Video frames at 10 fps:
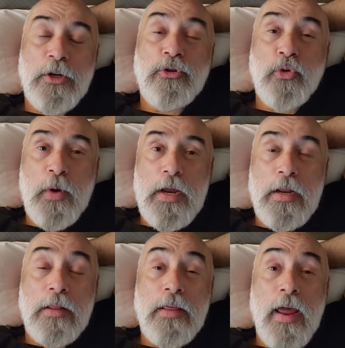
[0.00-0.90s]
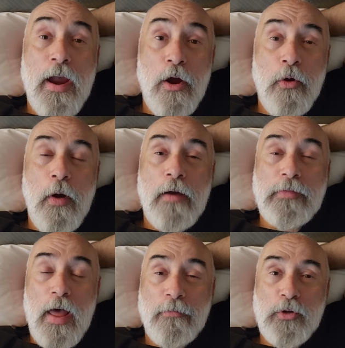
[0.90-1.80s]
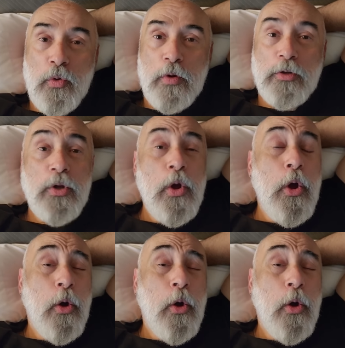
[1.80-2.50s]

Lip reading: to treat the aircraft lavatories